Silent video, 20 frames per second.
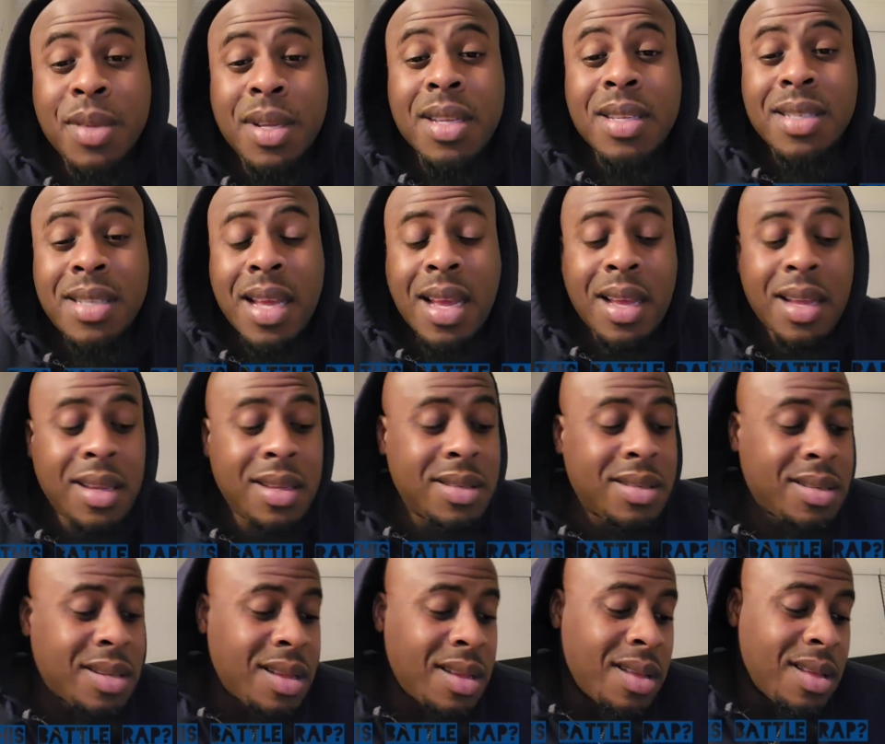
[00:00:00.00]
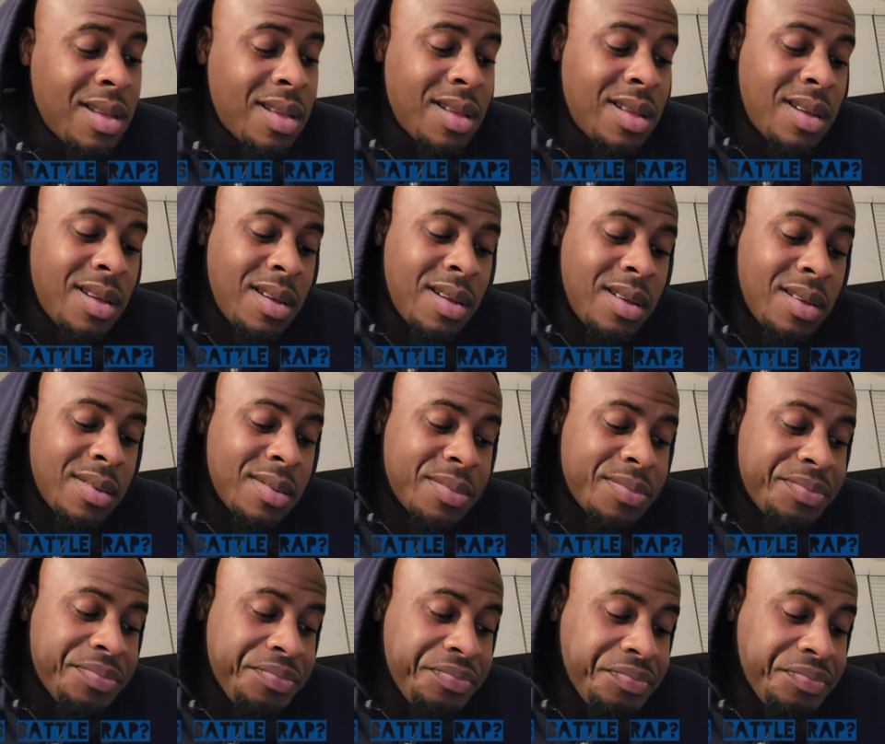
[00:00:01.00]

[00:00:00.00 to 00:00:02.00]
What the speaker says: these days. And